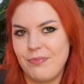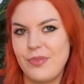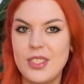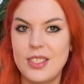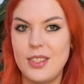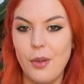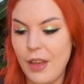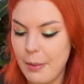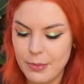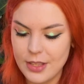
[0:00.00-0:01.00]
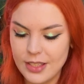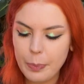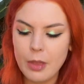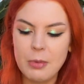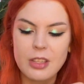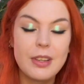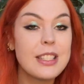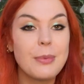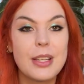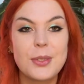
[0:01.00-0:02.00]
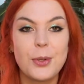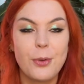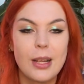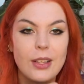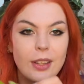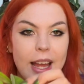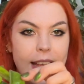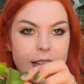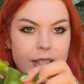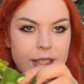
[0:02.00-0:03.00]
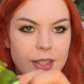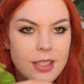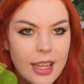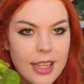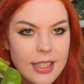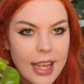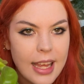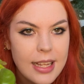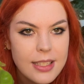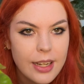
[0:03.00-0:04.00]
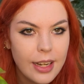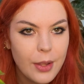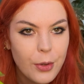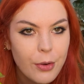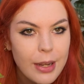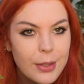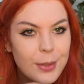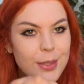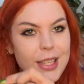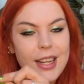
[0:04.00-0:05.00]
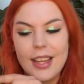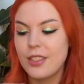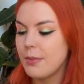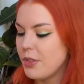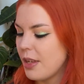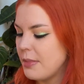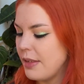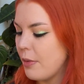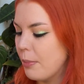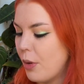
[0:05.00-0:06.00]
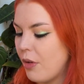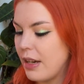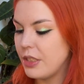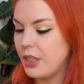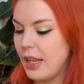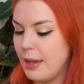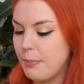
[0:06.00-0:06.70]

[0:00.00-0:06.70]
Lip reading: stuff happens. But the reason why it's called Crinkle 8 is because it has 8 little crinkles in it, sometimes even more actually.